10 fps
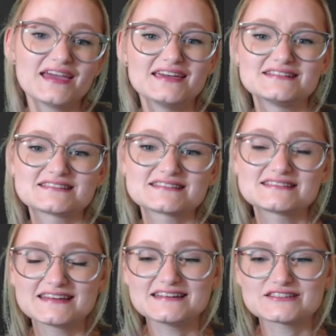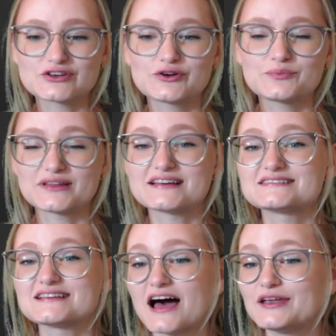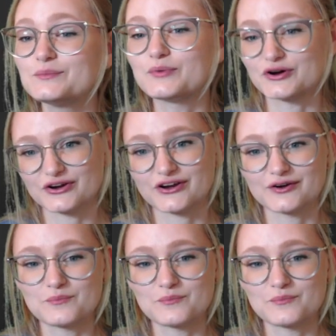It's Sneasler plus Unburden.